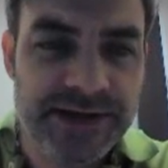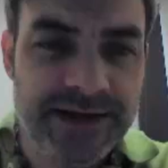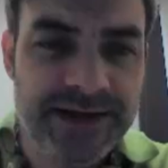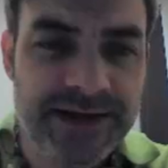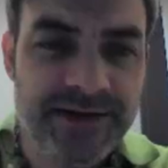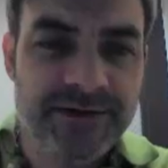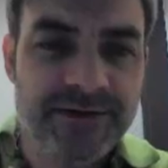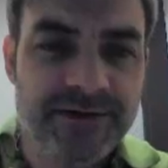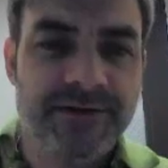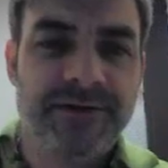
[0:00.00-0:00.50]

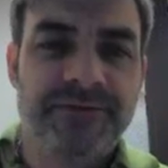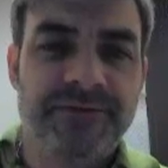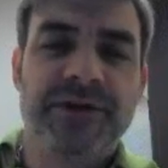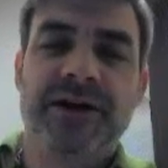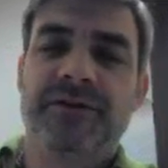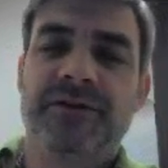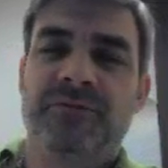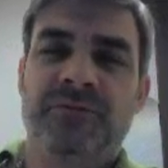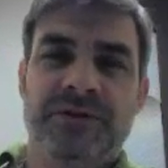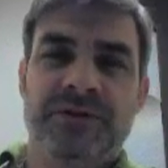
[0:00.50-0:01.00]
Here, I've
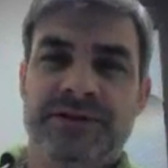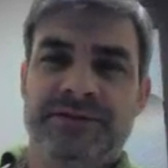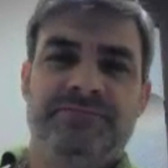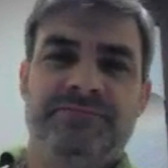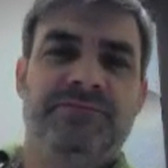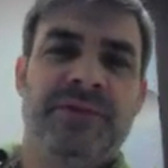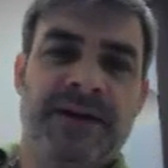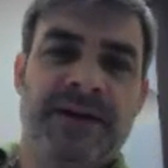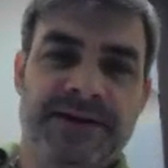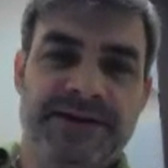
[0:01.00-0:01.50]
got one
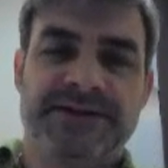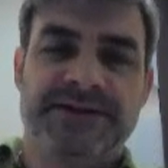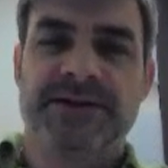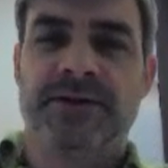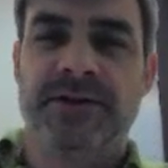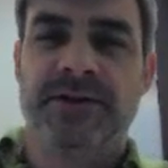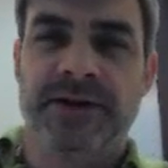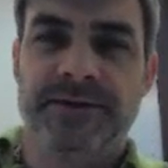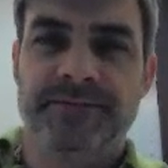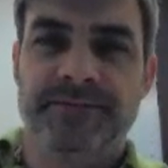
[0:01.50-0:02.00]
not
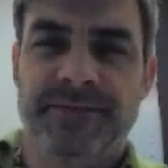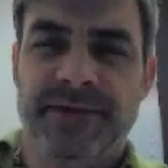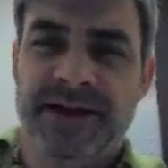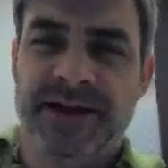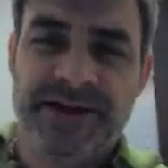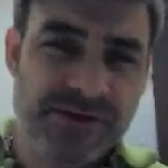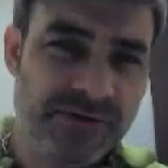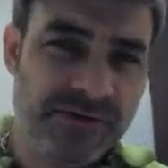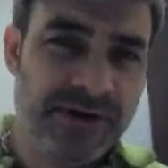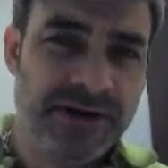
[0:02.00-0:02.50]
started. I
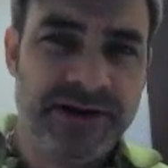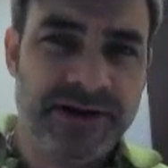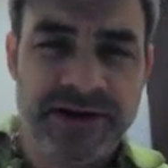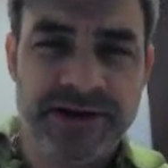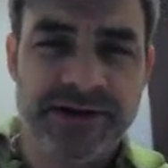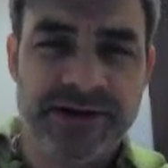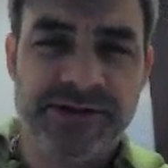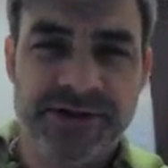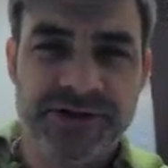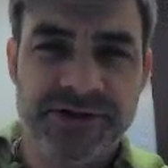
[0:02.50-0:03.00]
knew I
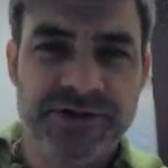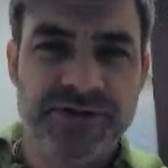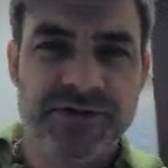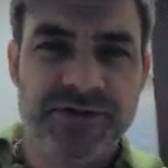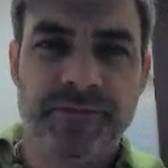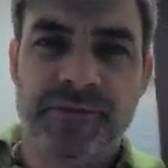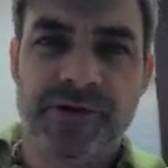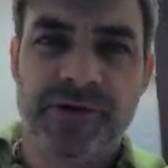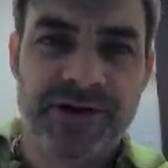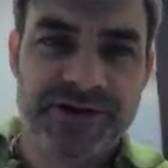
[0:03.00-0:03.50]
needed to do
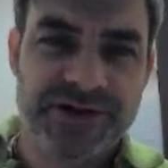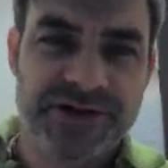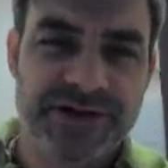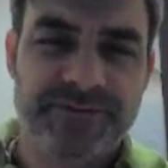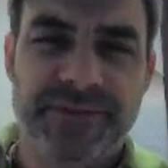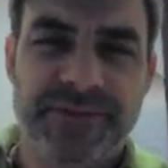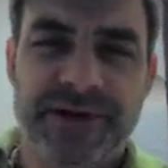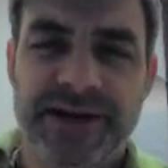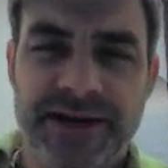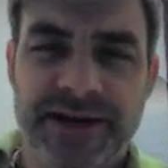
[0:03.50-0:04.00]
the
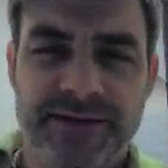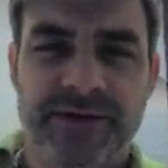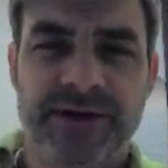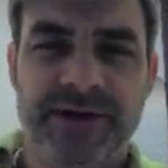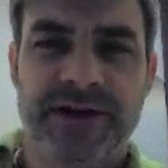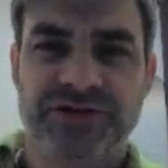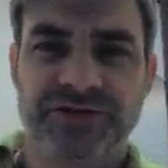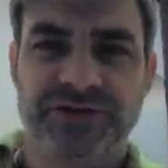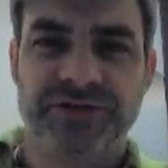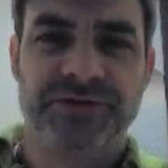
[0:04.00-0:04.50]
project, but I haven't
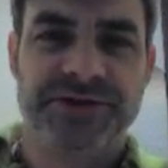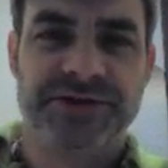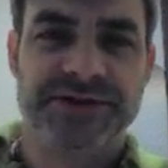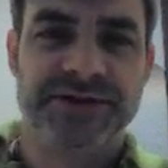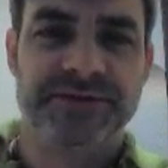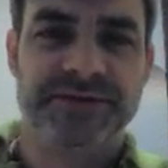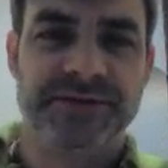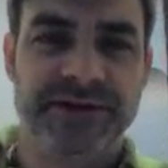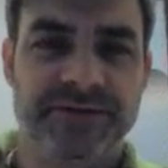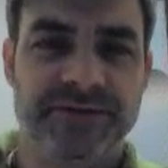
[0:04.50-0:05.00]
actually
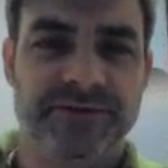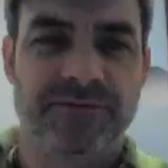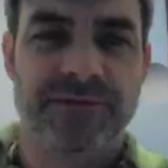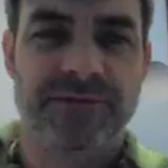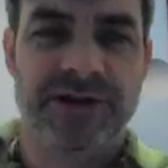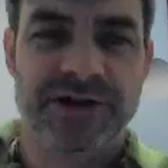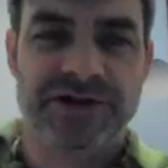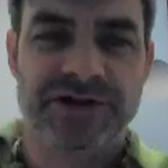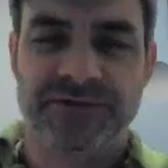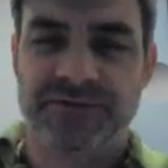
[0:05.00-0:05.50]
received the
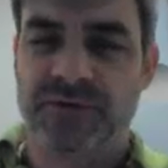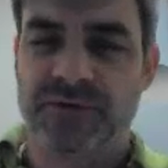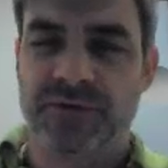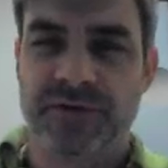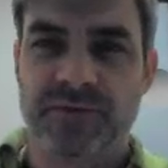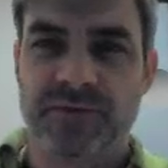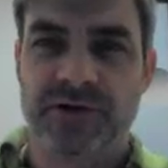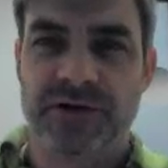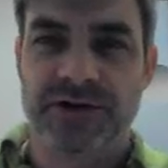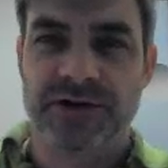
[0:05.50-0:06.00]
information for
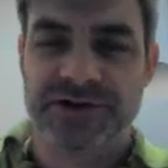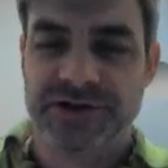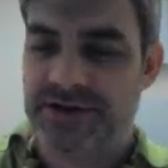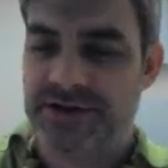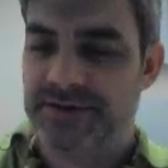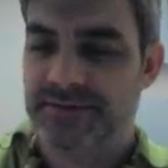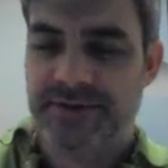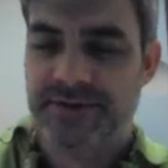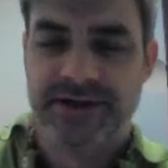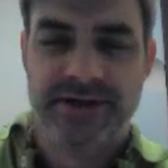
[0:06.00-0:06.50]
the
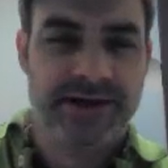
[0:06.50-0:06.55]
project.